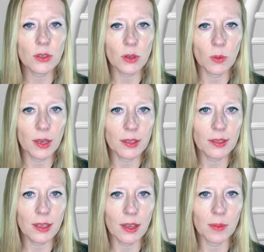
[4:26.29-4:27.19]
that we can
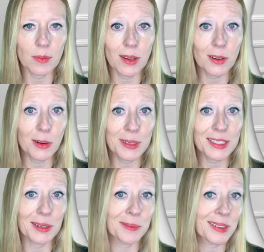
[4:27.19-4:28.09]
see them.
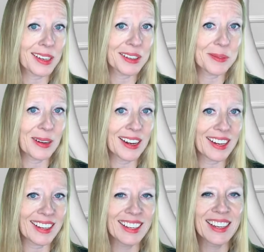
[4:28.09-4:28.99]
Chromosome, colored body.